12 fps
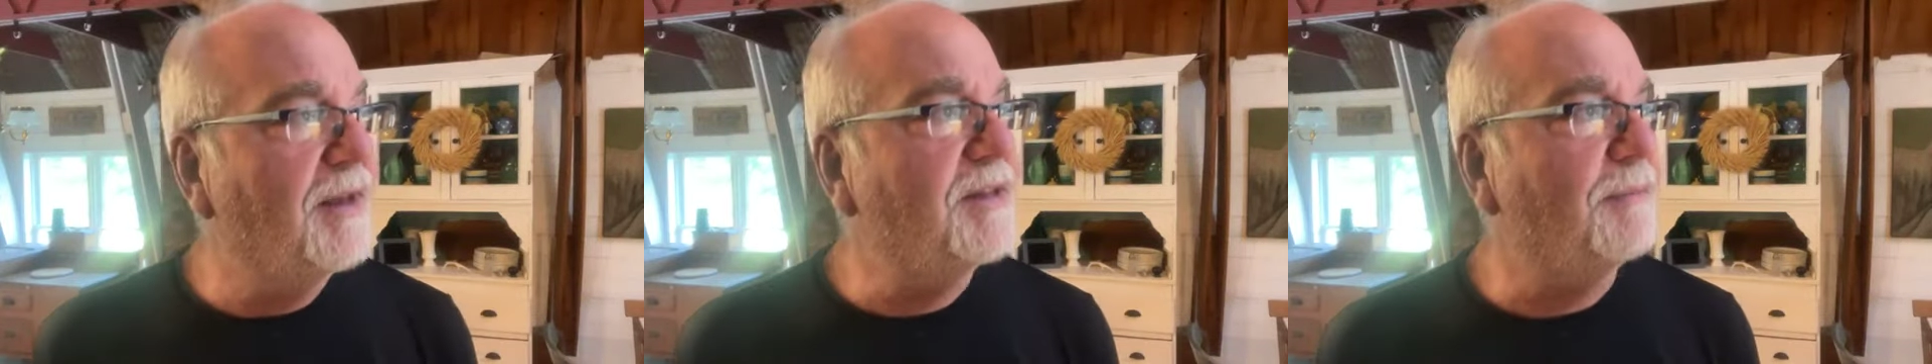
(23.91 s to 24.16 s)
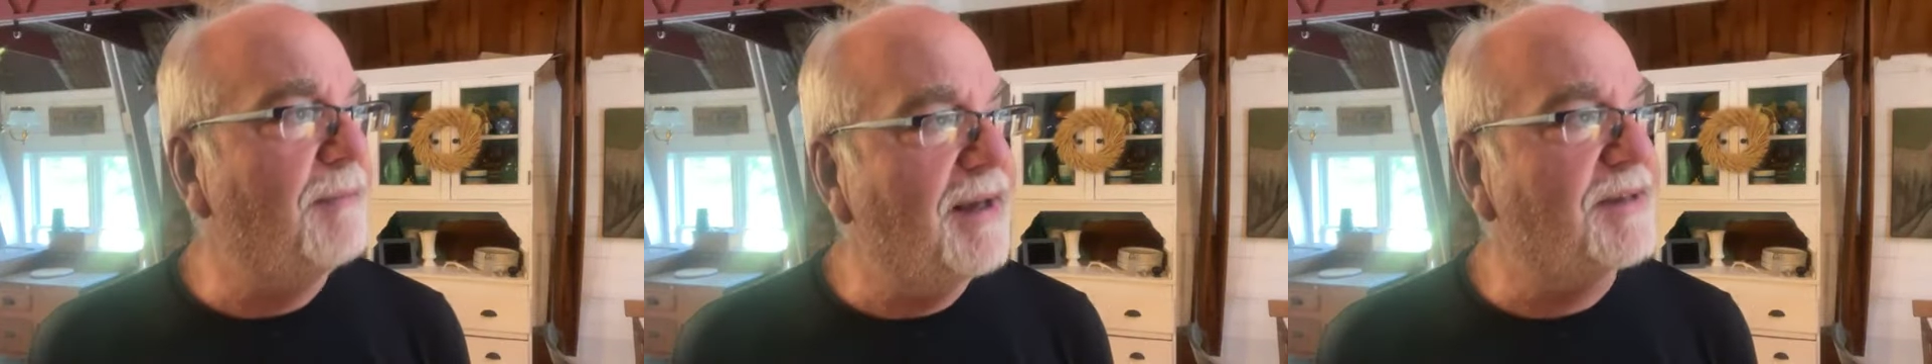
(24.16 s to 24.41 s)

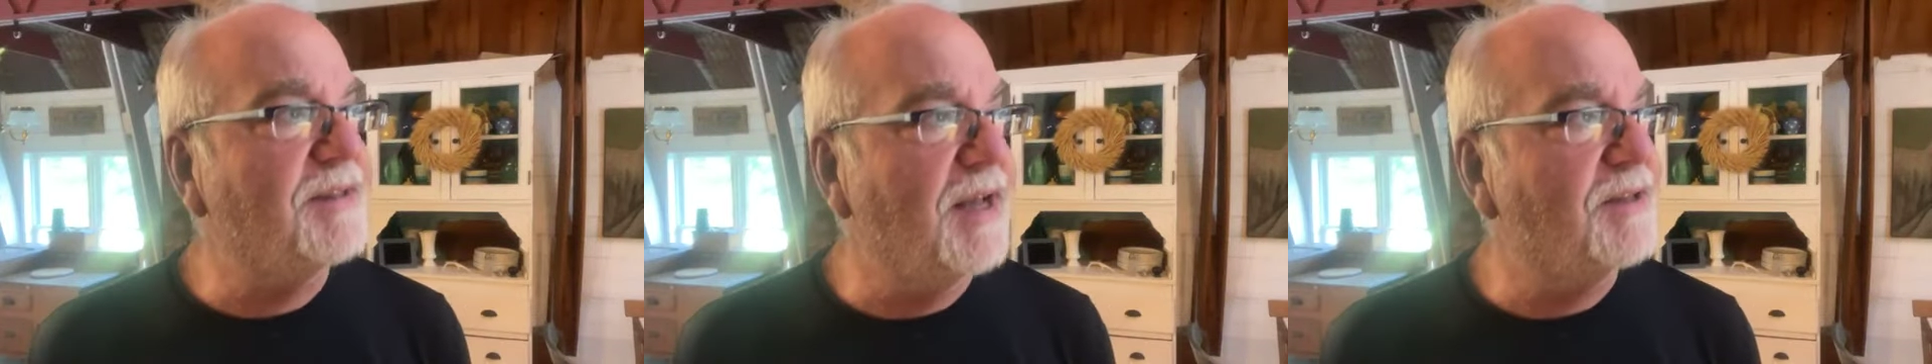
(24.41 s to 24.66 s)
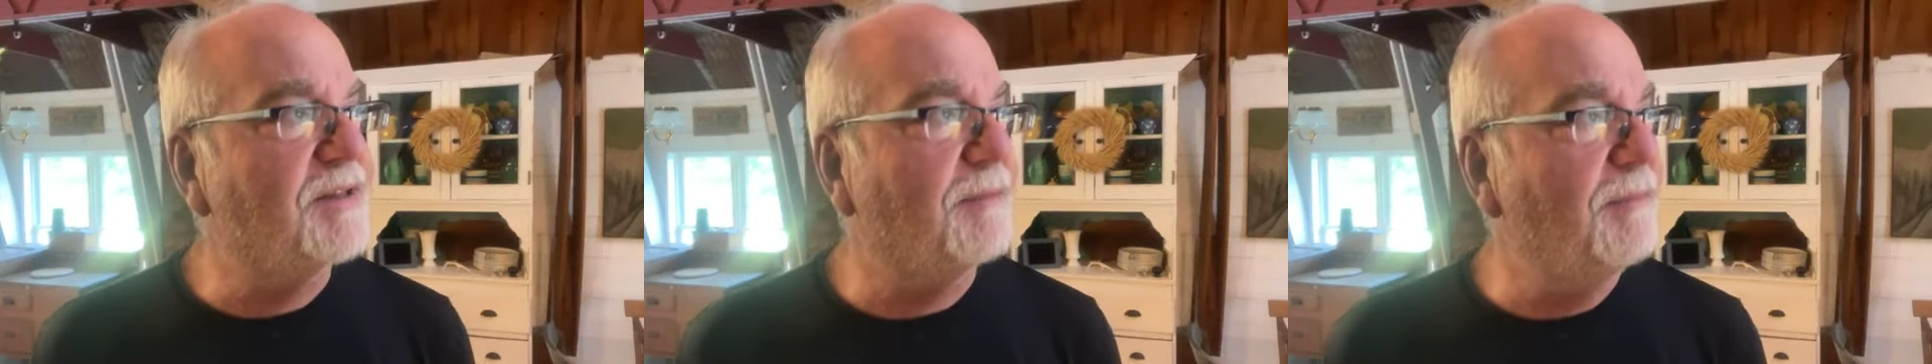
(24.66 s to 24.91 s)
things that make
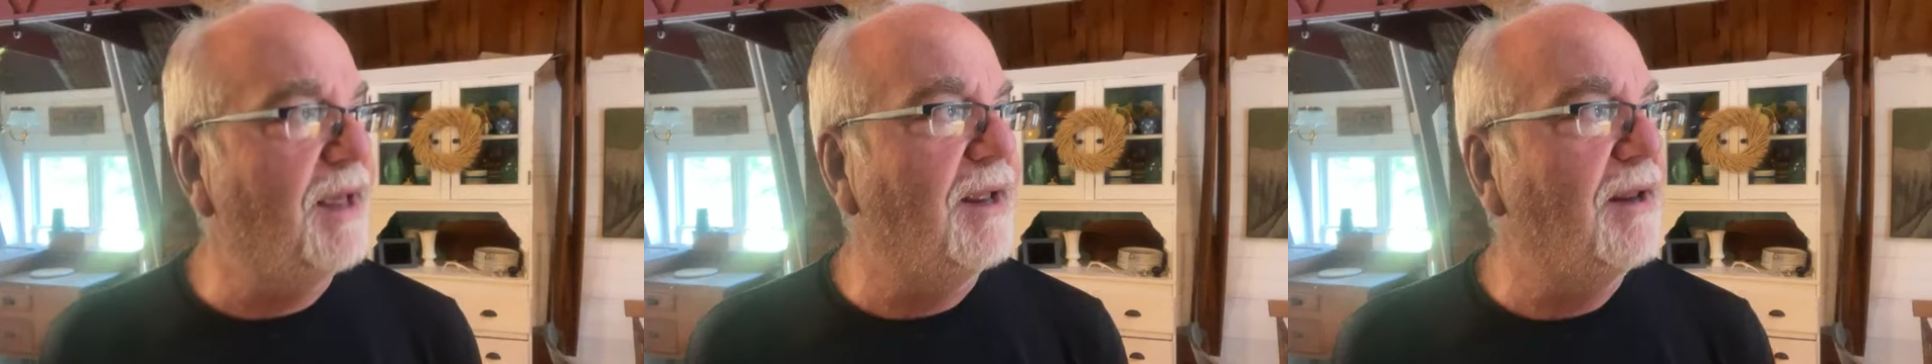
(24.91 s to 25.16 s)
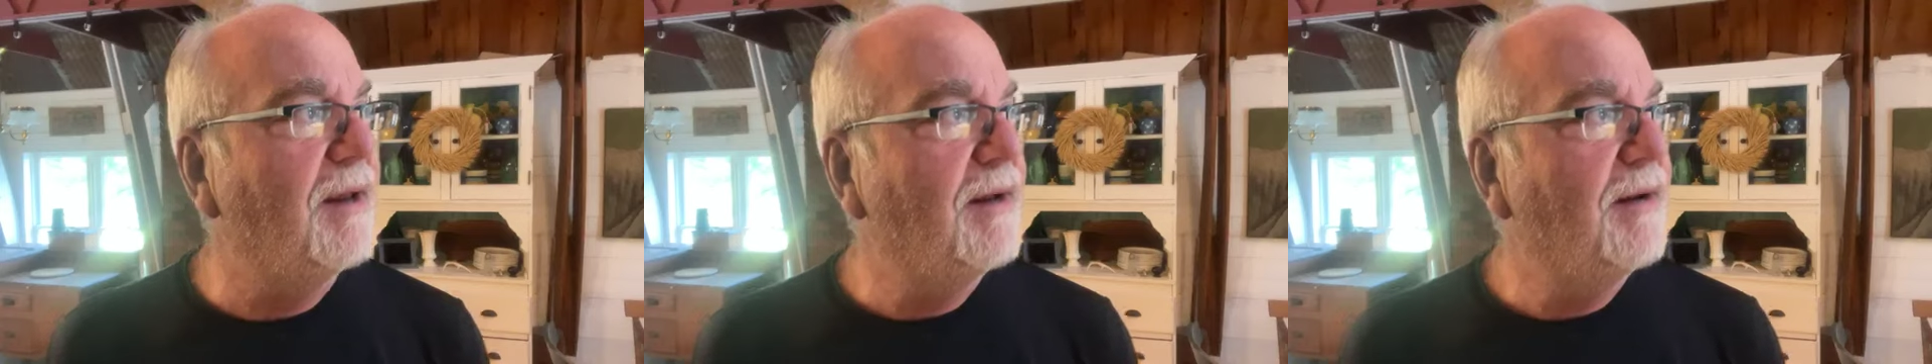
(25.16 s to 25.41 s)
sense to
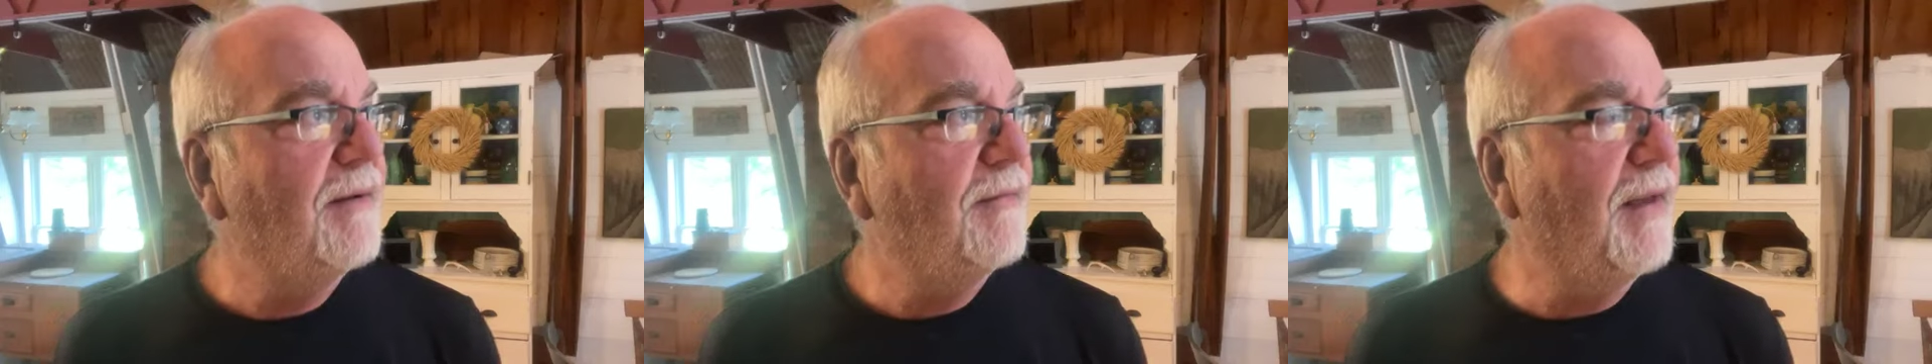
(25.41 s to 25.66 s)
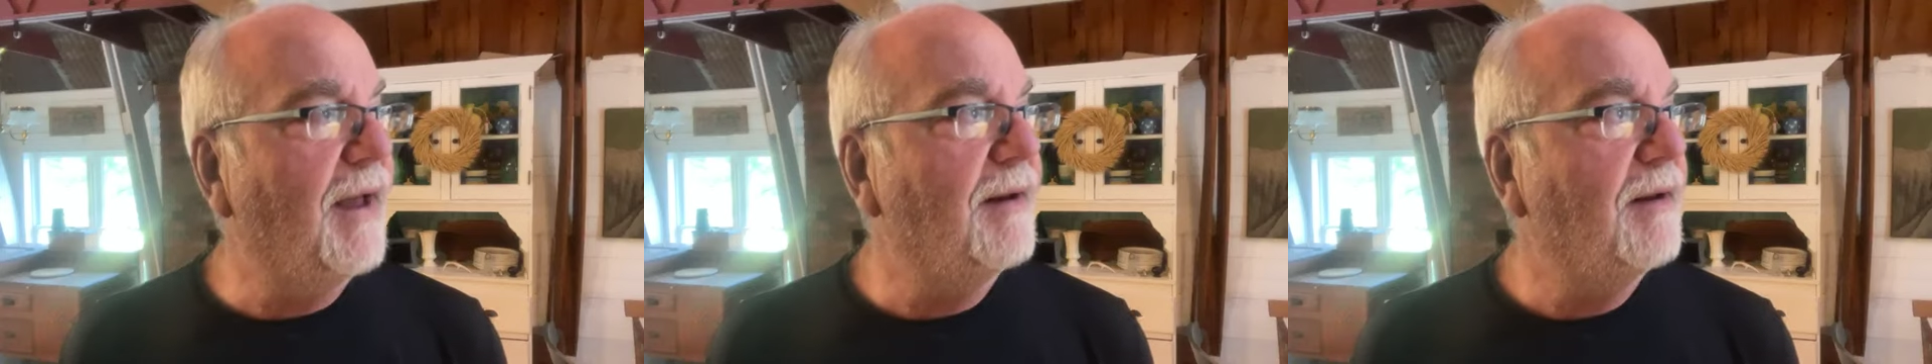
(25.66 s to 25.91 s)
me
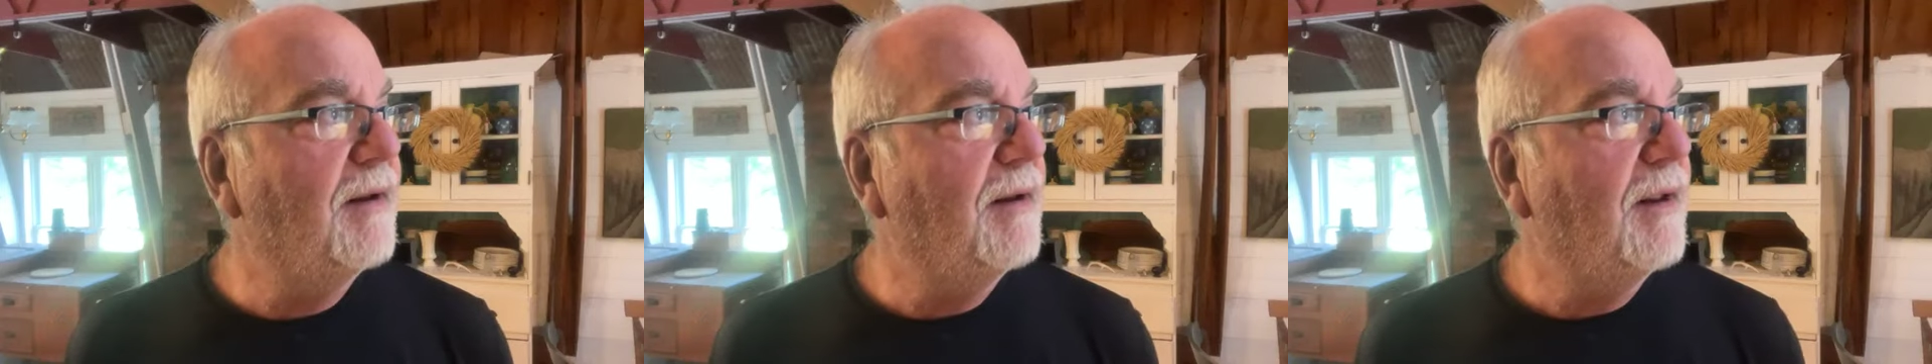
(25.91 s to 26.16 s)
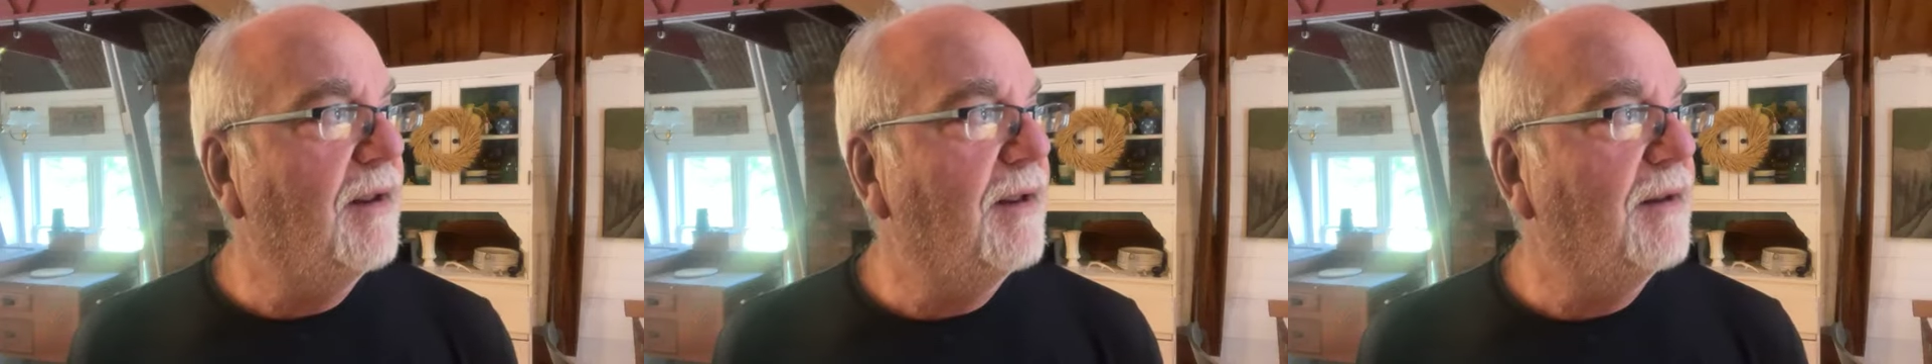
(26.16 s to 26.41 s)
that